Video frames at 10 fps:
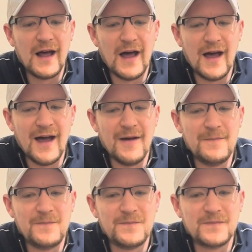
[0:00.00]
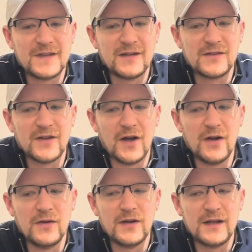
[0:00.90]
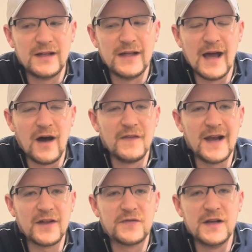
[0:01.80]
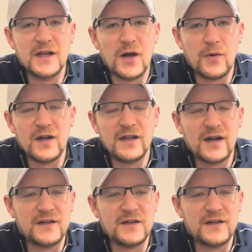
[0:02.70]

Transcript: Um, so yeah, on the last video I,